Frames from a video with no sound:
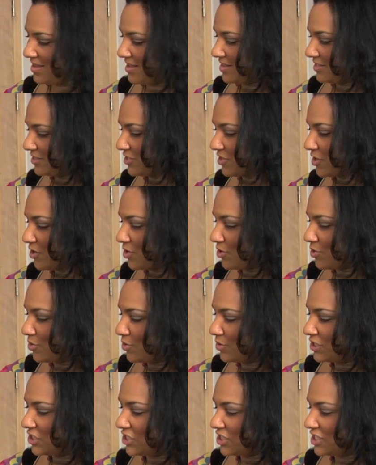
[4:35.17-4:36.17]

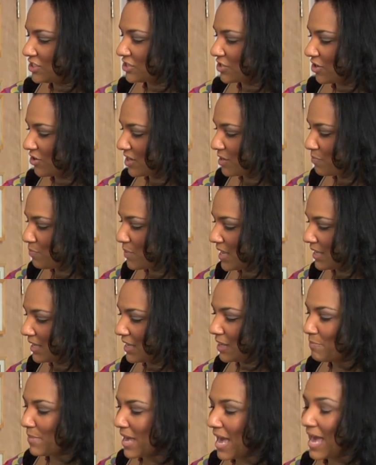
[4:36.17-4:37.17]
So she started
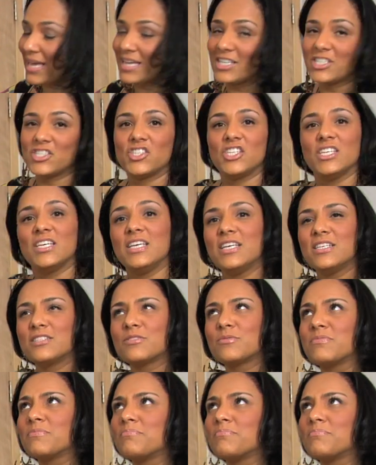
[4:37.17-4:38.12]
making mac and cheese